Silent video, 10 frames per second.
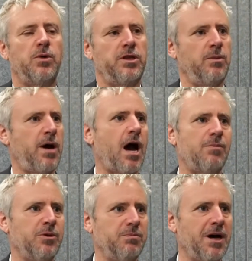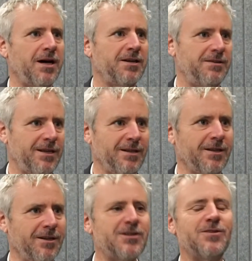but the apartment market in the
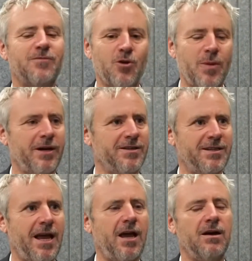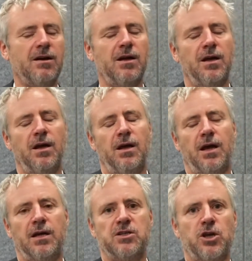listed format is down.
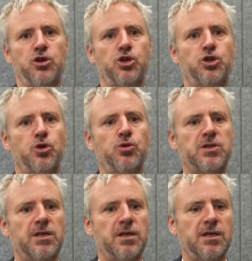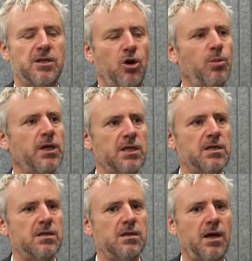And so you do see these
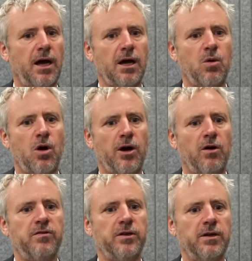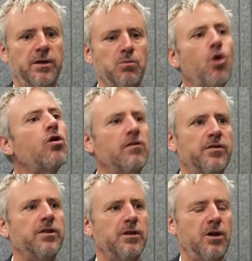anomalies quite often, more
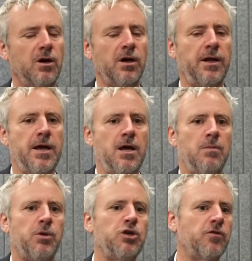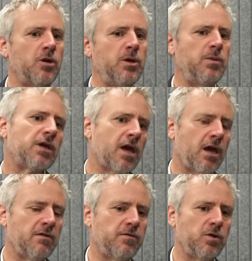often than not. But you've got to be a bit
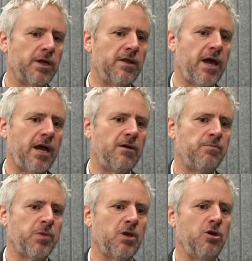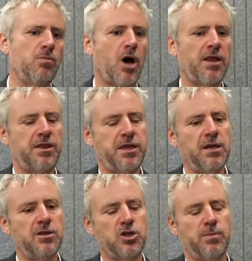careful in that you might
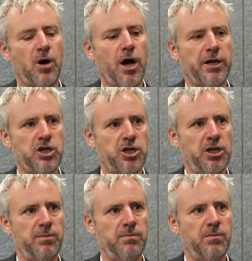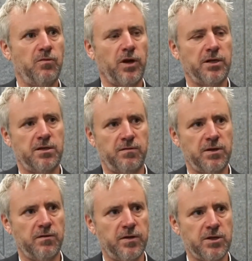think that you're buying cheap relative to
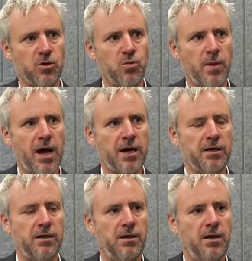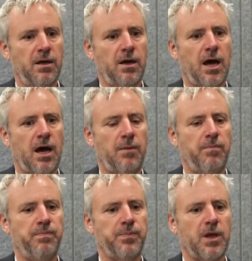the physical market.
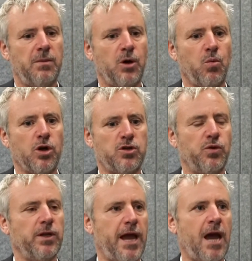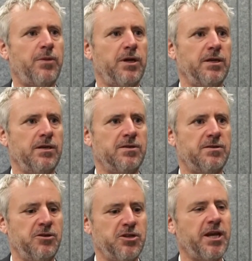But what's really happening
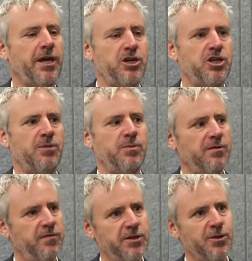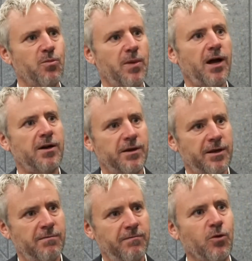is you stay cheap and the physical market
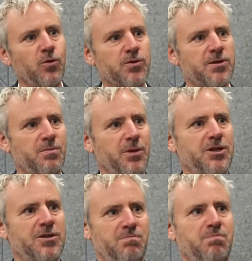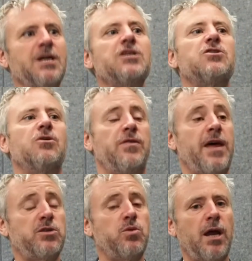falls and meets you. And
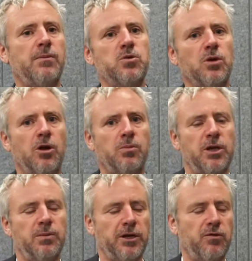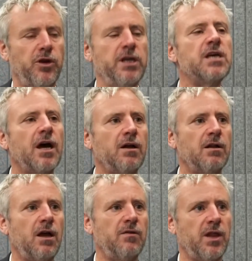that's what happened to a lot of people in retail
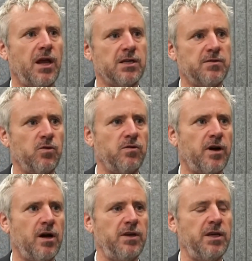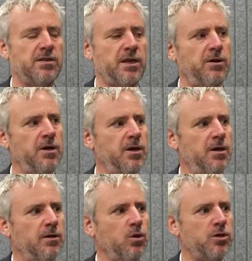over the last 4 or 5 years. They
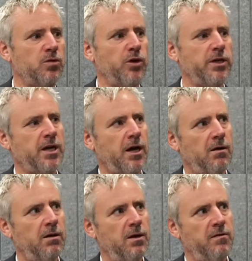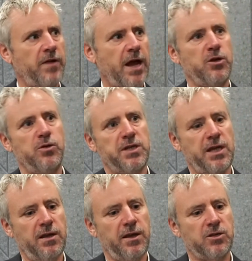looked at retail values
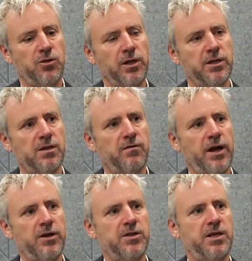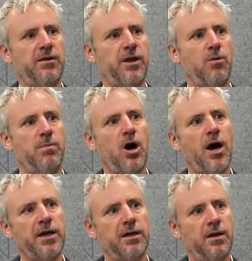here, they saw the listed values here, they were
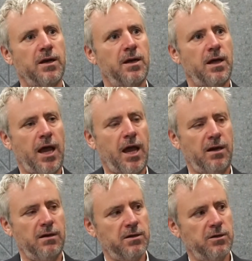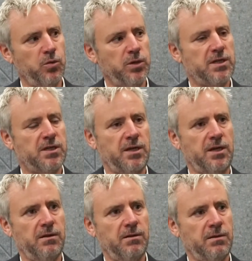buying it, and you would
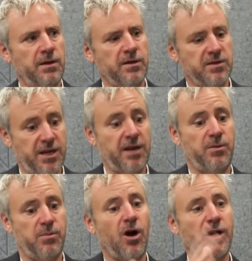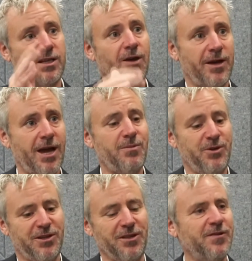see, instead of the price going up,
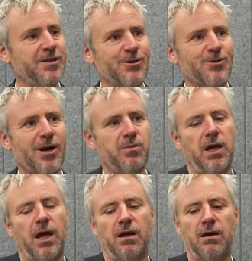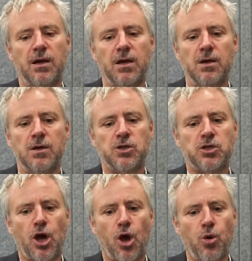you'd see the physical come down.
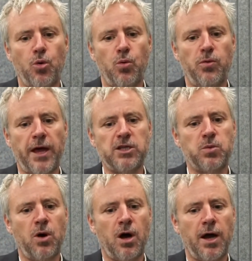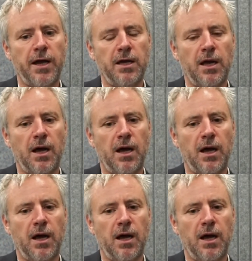So that's why